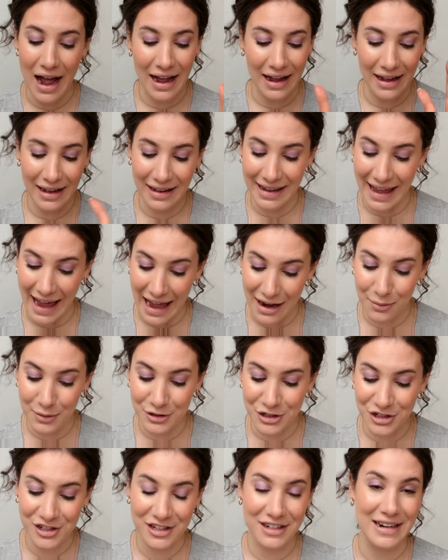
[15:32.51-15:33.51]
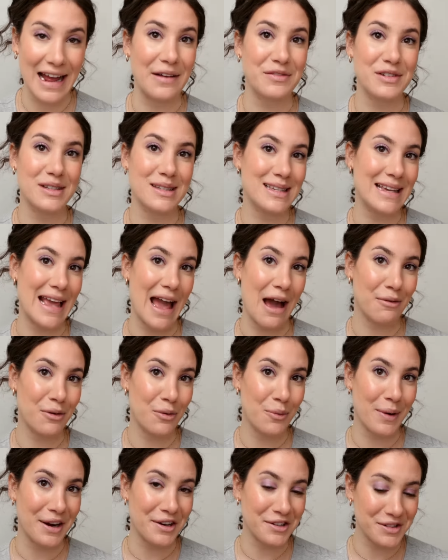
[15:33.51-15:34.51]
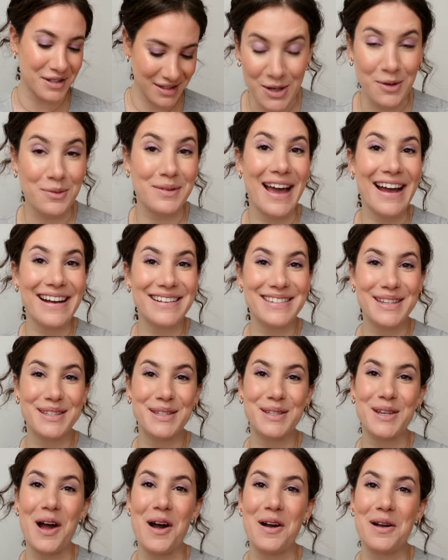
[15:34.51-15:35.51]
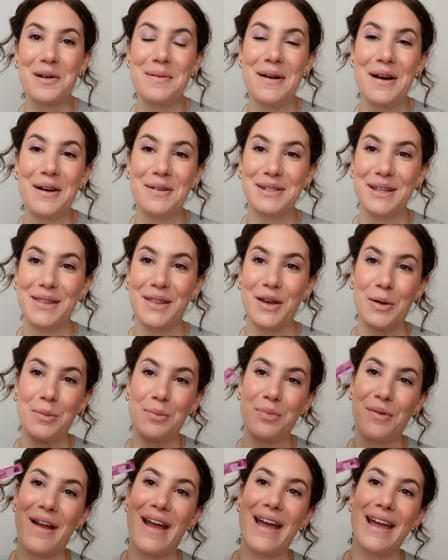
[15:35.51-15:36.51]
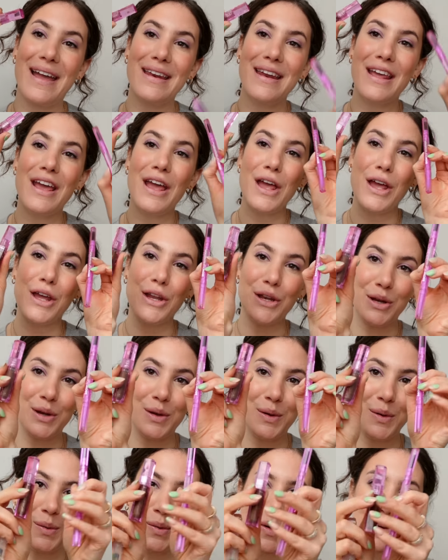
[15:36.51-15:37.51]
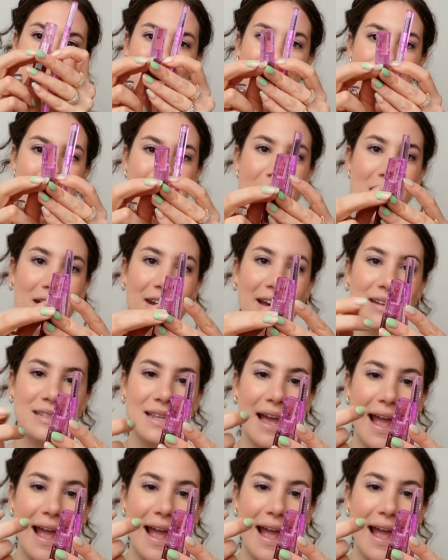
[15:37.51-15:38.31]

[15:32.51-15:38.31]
Again, we're just gonna have to see how it wears. So next, let's talk about their brand new brow products.